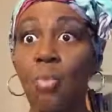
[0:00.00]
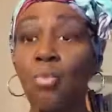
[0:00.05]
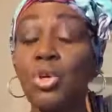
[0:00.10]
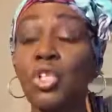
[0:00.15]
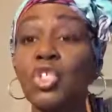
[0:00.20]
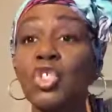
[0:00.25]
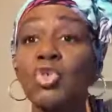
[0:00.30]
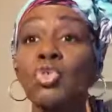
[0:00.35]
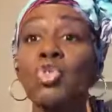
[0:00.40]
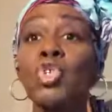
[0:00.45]

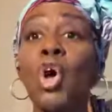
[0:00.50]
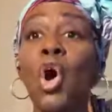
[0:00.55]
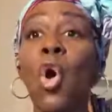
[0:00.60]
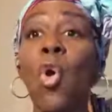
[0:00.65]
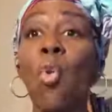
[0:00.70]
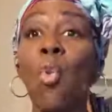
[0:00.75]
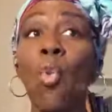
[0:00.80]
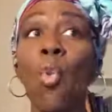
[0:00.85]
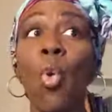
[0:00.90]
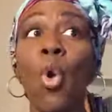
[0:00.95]
but you
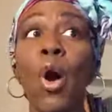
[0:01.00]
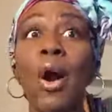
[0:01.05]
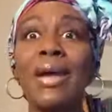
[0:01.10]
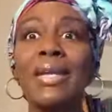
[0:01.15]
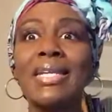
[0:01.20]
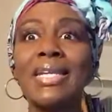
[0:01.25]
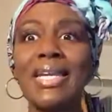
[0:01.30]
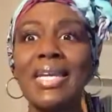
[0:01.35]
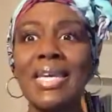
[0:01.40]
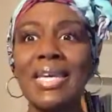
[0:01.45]
don't
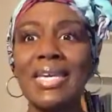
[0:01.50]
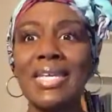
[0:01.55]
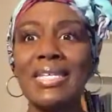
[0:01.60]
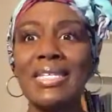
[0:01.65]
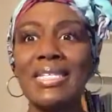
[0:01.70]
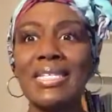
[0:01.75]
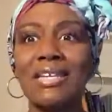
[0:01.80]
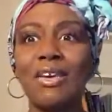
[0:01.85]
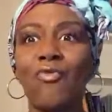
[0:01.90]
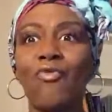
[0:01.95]
want
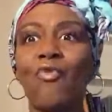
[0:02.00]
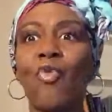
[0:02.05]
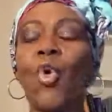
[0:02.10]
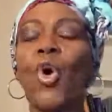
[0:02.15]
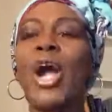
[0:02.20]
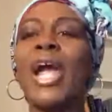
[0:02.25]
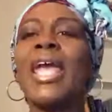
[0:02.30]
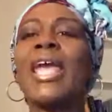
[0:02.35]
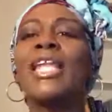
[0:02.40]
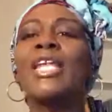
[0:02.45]
it
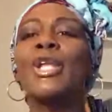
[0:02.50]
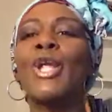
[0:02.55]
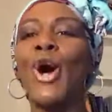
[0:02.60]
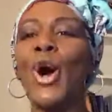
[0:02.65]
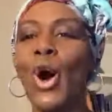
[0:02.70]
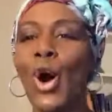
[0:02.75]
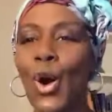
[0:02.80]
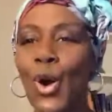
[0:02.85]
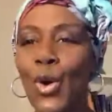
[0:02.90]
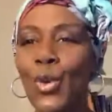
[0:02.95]
for a
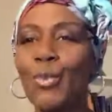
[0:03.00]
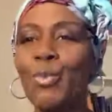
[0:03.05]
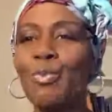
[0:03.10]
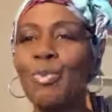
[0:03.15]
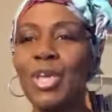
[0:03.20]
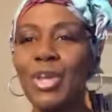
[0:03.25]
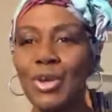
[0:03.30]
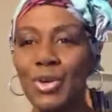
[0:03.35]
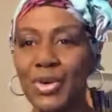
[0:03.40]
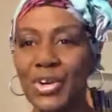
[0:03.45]
long
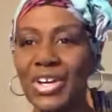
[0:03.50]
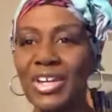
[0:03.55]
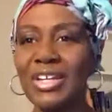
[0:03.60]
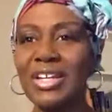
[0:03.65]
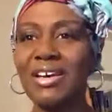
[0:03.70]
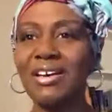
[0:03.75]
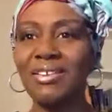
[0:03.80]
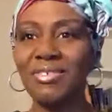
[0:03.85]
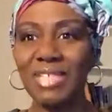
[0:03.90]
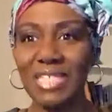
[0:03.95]
period
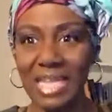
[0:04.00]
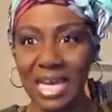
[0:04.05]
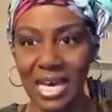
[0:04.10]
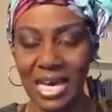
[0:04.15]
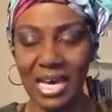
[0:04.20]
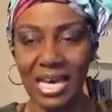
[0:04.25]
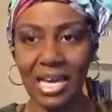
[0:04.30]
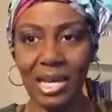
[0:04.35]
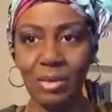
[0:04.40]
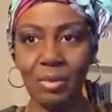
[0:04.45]
of
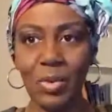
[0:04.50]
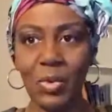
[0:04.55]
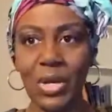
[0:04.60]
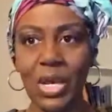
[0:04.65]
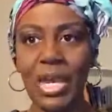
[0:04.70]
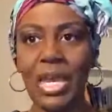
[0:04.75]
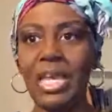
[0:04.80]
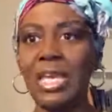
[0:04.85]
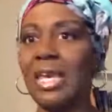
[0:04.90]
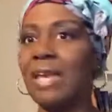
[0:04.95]
time.
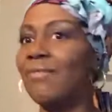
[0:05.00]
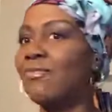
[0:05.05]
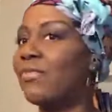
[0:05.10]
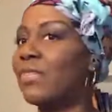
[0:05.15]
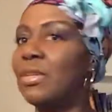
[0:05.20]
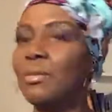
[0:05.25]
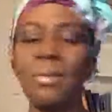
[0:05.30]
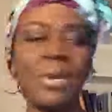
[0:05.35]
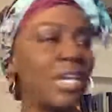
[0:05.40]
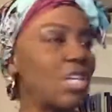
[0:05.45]
Okay,
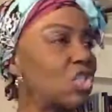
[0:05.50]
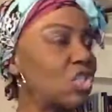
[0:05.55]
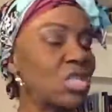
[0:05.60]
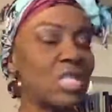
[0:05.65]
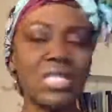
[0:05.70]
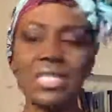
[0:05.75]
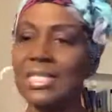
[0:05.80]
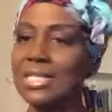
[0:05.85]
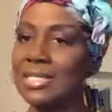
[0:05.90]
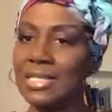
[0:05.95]
inflammation
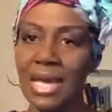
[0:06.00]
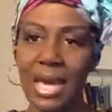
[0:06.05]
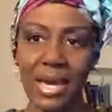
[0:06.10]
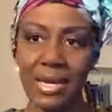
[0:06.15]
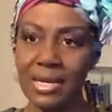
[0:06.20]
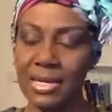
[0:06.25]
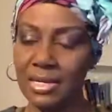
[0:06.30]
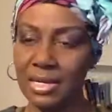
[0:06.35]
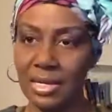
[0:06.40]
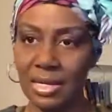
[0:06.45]
is
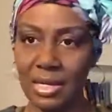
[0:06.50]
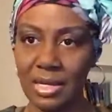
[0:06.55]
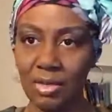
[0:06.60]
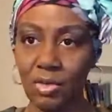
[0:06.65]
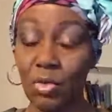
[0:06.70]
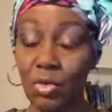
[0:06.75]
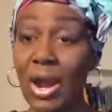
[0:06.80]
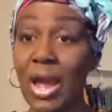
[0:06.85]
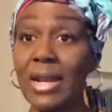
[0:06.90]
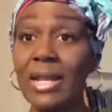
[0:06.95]
not good.
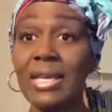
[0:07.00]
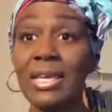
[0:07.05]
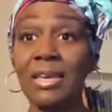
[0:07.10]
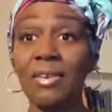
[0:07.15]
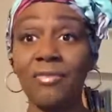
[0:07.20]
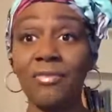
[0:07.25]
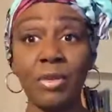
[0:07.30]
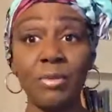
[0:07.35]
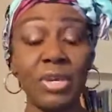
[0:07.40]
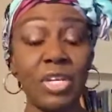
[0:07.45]
Chronic
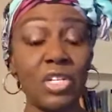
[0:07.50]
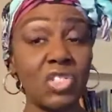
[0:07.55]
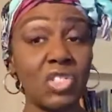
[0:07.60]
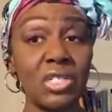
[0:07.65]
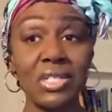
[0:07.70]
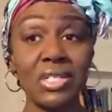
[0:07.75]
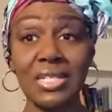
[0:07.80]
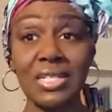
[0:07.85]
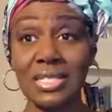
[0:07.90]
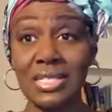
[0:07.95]

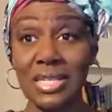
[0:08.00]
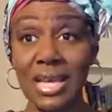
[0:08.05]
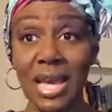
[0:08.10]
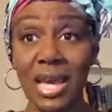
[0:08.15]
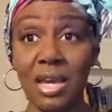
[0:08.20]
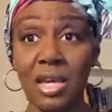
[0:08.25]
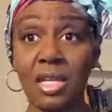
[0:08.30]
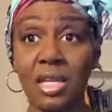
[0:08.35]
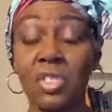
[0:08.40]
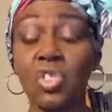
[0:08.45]
inflammation is
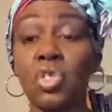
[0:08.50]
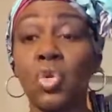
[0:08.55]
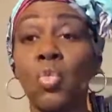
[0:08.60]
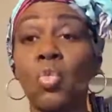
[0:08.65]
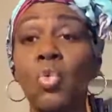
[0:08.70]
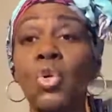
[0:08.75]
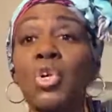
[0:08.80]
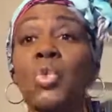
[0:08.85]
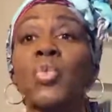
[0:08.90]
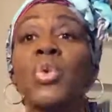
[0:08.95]
not good. So
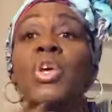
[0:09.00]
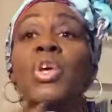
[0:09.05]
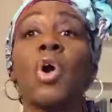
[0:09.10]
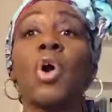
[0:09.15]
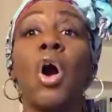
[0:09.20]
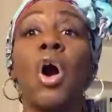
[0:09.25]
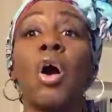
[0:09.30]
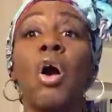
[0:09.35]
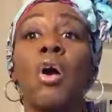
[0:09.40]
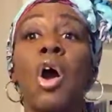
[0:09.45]
what do we
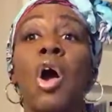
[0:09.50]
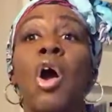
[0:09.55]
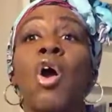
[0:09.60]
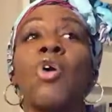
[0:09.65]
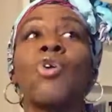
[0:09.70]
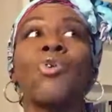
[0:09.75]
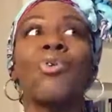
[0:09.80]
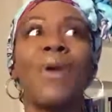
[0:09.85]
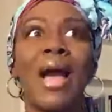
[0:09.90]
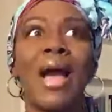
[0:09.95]
call
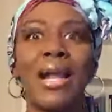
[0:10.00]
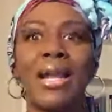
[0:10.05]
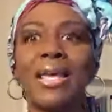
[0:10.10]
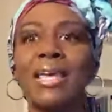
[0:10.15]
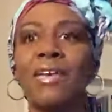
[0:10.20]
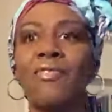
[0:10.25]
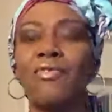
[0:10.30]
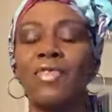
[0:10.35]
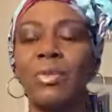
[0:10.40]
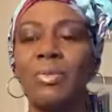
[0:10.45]
chronic
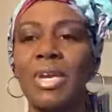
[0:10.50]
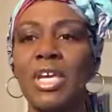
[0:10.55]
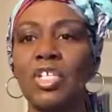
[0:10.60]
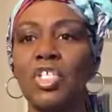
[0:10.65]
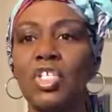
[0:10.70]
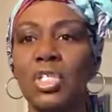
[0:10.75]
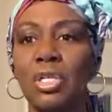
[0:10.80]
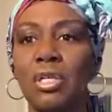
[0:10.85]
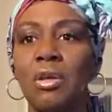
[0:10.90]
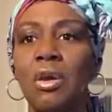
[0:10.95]

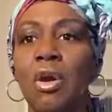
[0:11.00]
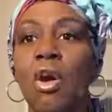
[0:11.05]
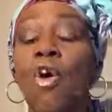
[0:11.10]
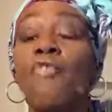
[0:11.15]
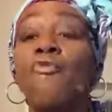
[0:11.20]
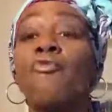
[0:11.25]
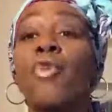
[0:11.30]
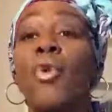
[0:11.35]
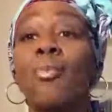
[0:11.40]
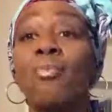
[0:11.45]
inflammation?
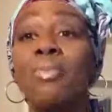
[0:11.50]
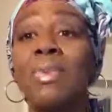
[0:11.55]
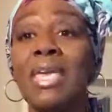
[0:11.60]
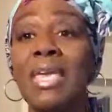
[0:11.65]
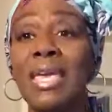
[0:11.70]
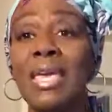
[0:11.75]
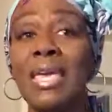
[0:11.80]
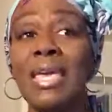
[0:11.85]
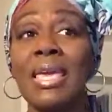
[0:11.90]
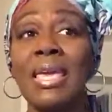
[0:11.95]
For
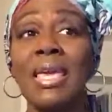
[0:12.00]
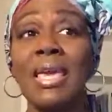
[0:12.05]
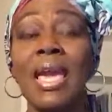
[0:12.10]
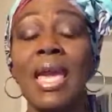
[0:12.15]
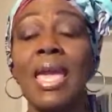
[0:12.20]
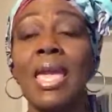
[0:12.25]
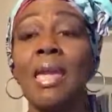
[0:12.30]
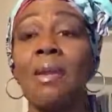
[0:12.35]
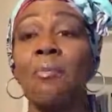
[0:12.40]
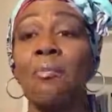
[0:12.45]
me,
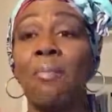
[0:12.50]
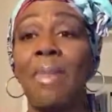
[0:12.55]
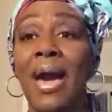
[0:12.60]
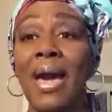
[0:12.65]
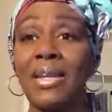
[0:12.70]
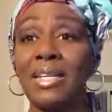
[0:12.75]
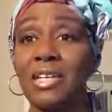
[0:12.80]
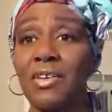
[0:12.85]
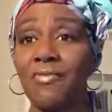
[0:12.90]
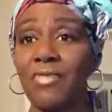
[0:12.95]
in
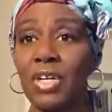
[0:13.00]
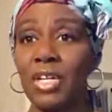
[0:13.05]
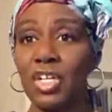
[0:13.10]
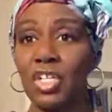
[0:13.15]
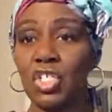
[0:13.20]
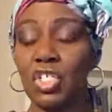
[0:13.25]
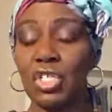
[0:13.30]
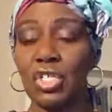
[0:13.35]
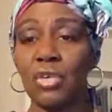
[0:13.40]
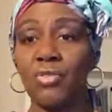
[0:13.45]
my
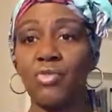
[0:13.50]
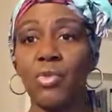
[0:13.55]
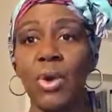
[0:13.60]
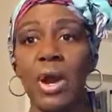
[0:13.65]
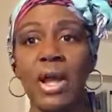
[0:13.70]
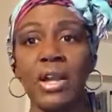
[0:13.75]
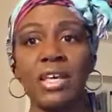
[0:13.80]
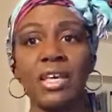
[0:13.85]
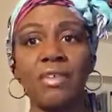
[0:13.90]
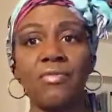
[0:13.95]
definition of
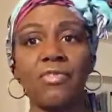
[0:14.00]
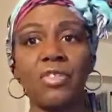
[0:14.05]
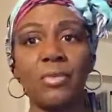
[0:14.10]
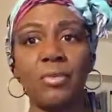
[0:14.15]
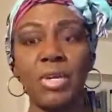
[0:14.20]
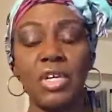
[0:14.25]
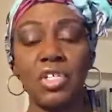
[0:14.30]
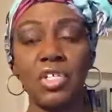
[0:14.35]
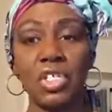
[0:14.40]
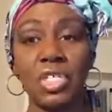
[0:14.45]
chronic
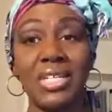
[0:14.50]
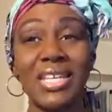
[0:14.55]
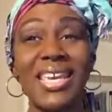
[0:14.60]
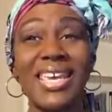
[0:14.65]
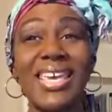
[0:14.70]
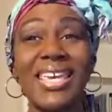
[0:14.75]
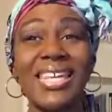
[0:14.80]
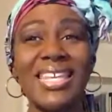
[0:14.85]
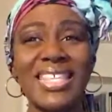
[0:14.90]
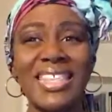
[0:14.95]
inflammation,
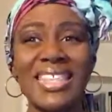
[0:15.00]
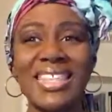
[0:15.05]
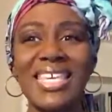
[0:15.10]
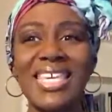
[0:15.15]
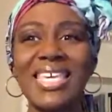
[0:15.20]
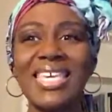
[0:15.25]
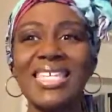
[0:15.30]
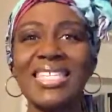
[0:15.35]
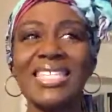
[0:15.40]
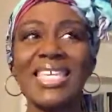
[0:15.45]

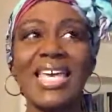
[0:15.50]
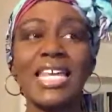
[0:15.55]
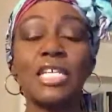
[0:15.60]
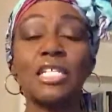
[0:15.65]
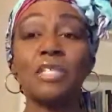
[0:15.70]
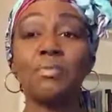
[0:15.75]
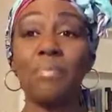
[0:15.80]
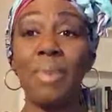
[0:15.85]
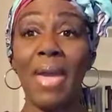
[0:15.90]
anything that is